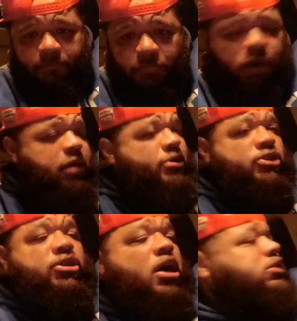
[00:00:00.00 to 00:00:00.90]
Okay,
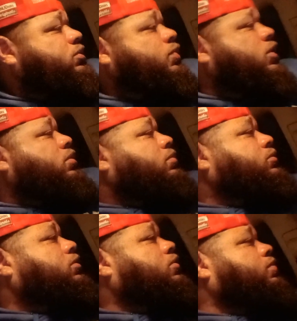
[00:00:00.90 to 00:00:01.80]
Mr. Johnson, well,
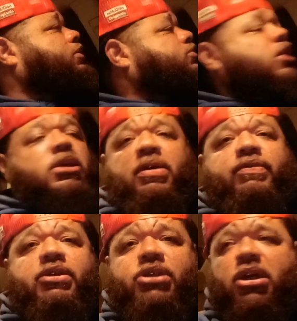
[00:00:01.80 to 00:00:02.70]
you know, we can try to give
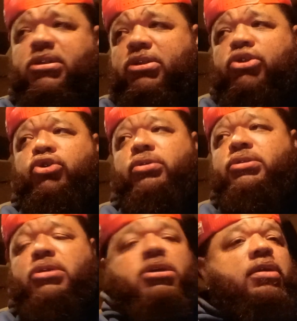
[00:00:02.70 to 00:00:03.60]
you a chance and the
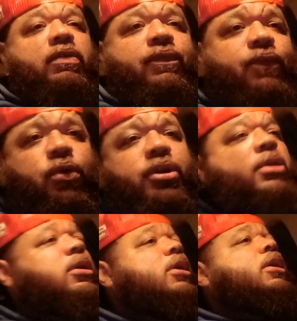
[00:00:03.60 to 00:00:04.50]
jury's going to give you a
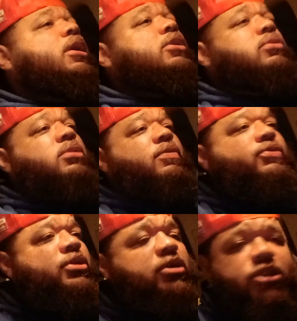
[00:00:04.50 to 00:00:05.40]
40 and you'll never
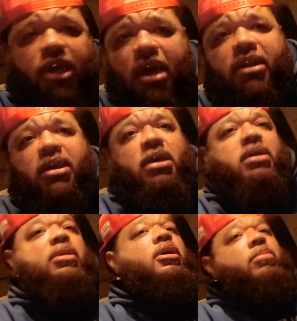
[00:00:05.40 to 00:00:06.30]
see your child
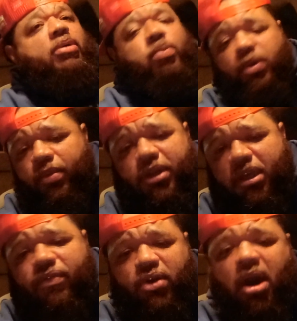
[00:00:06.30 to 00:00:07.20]
again. But we want to
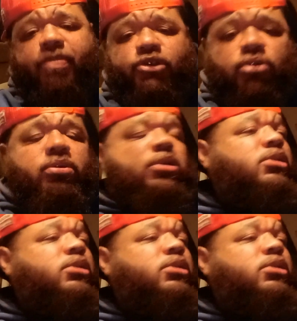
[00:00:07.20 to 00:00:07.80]
give you an opportunity